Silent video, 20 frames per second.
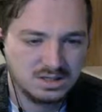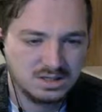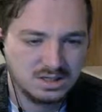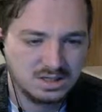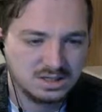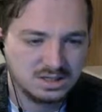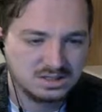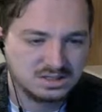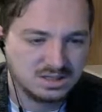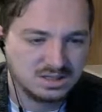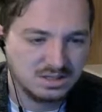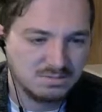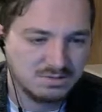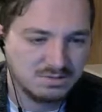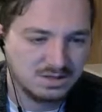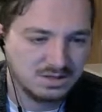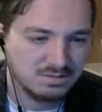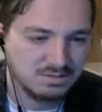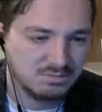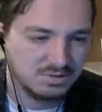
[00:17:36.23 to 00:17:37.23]
It's
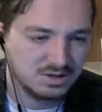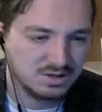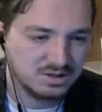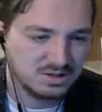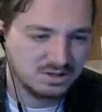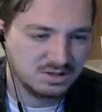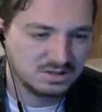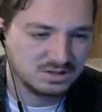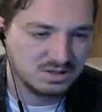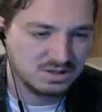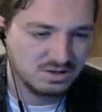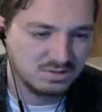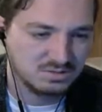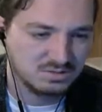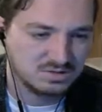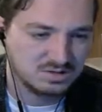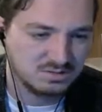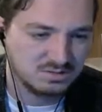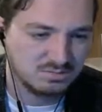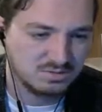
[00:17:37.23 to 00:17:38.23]
limited, but it does go
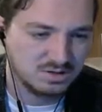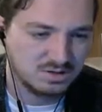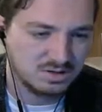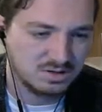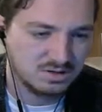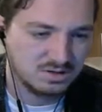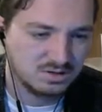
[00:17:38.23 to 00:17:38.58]
somewhere.